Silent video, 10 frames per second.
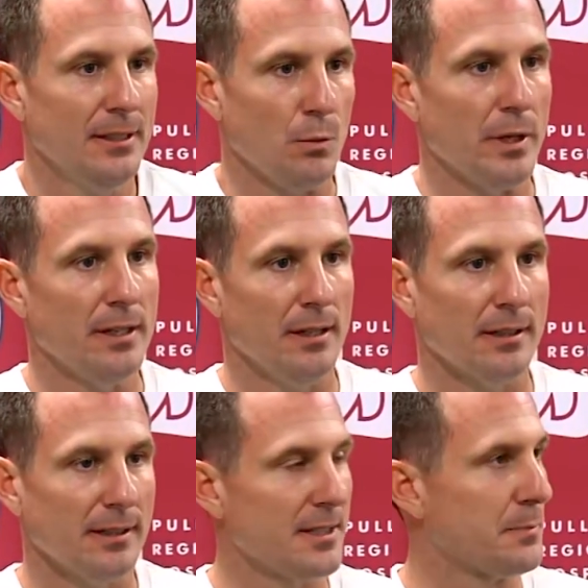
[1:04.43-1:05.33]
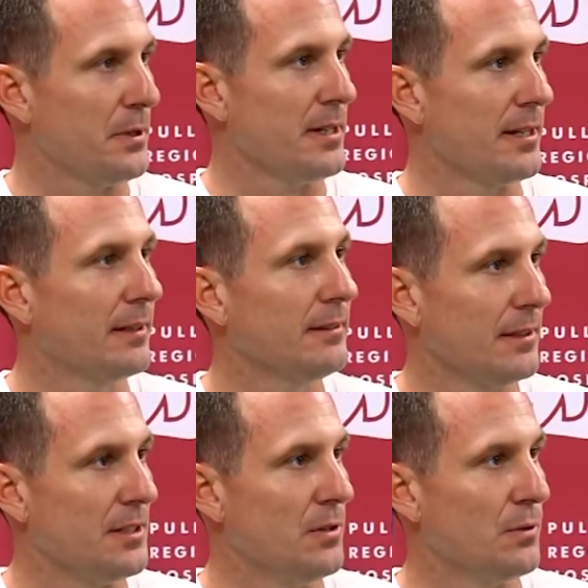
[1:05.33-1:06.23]
winning ugly is pretty.
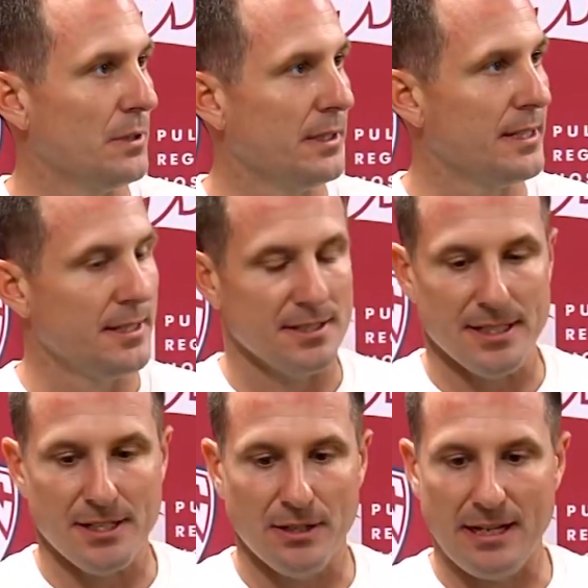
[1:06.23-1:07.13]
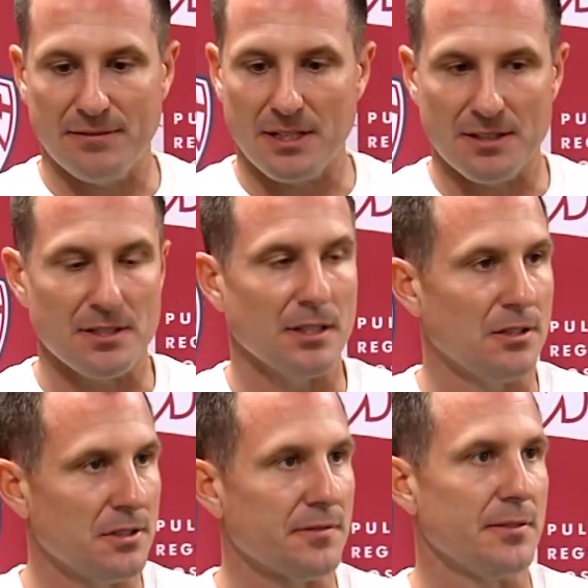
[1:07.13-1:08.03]
You know, it really is. And he'll have tons of
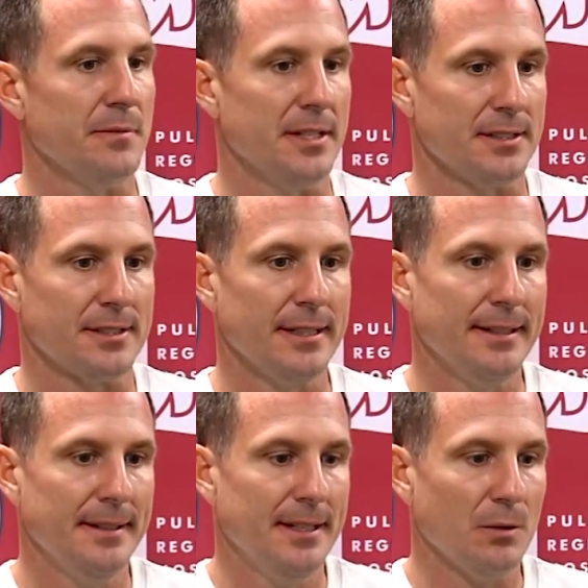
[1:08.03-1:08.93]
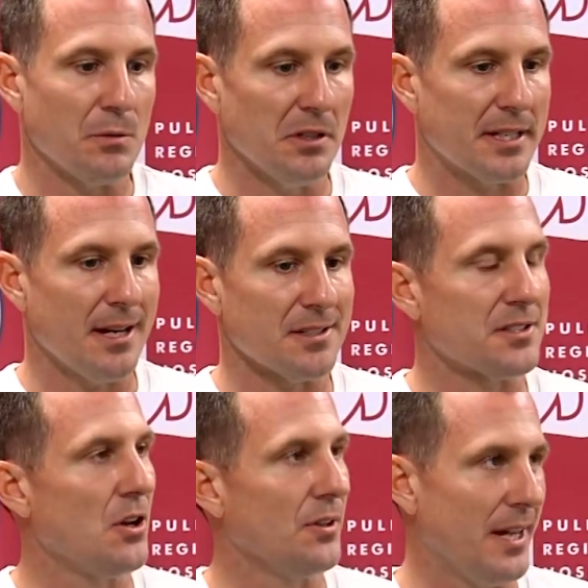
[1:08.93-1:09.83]
learns from this. We really kind of
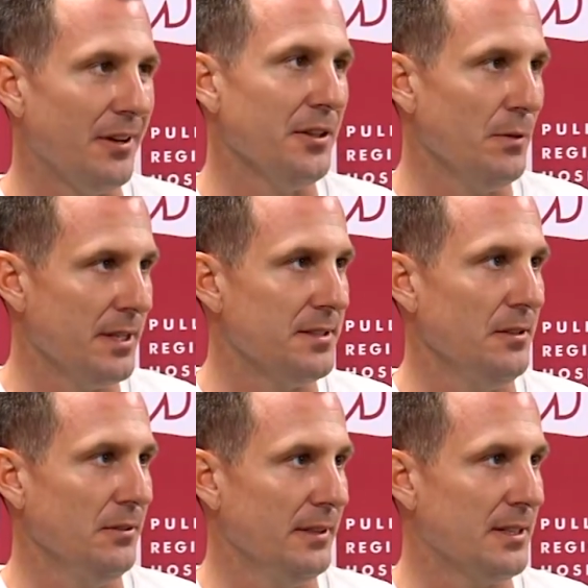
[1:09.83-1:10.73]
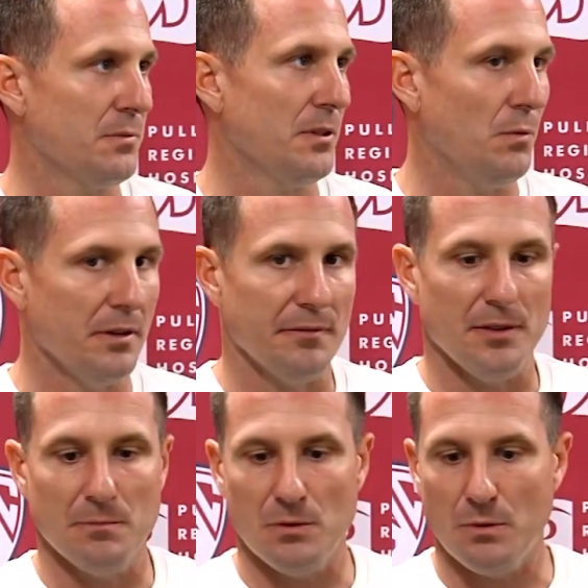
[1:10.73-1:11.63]
stalled out in the red zone. That's where the one
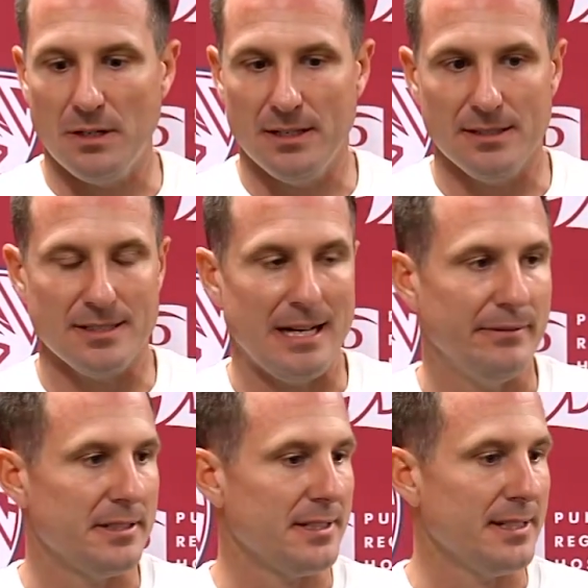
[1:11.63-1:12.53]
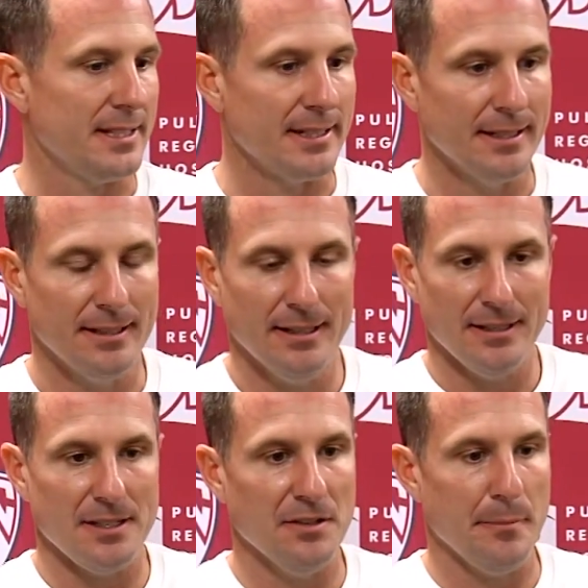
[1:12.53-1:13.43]
fumble was. Obviously,
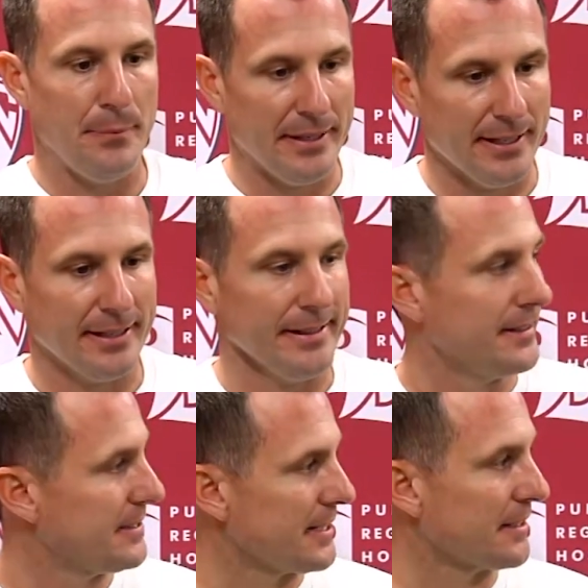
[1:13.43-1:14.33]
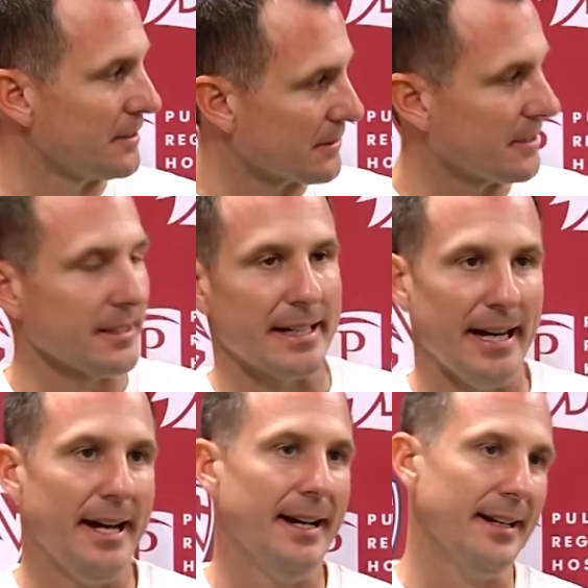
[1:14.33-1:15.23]
you know, the pick, he signaled to the
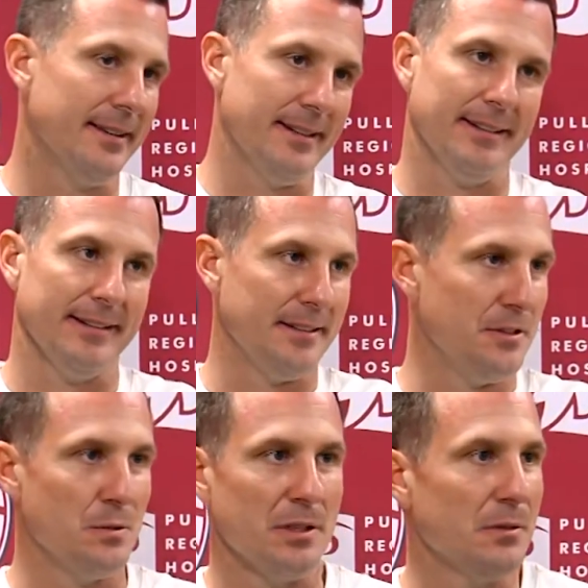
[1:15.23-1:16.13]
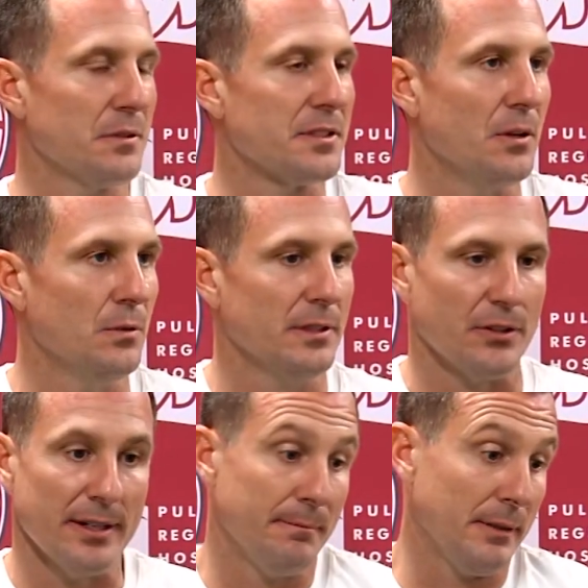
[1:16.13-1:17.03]
guy. I think he knew where it was going.
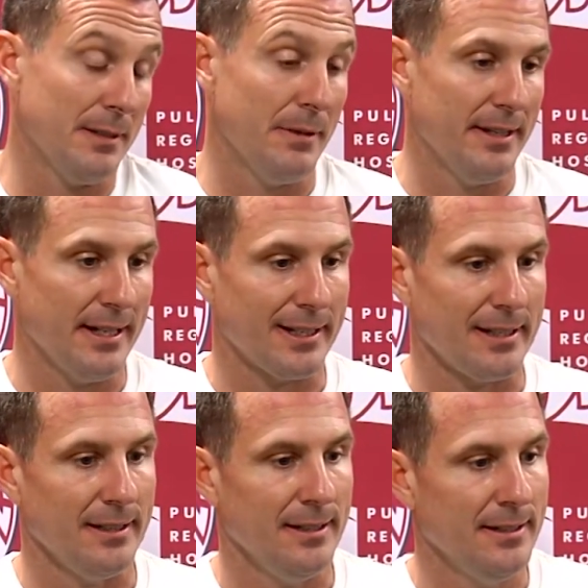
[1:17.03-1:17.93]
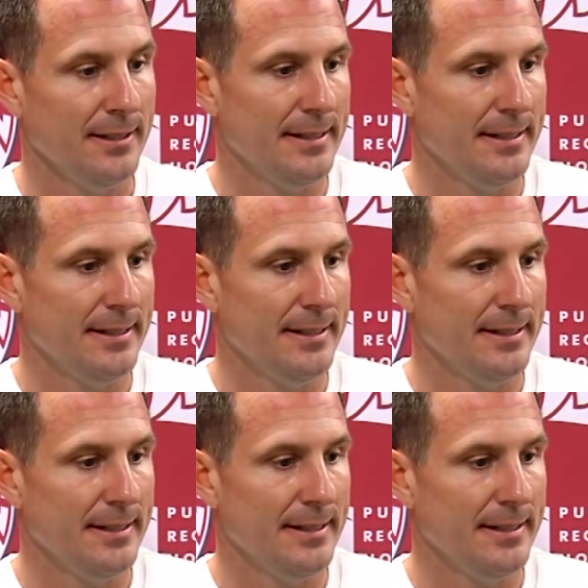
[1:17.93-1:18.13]
Great play by that kid.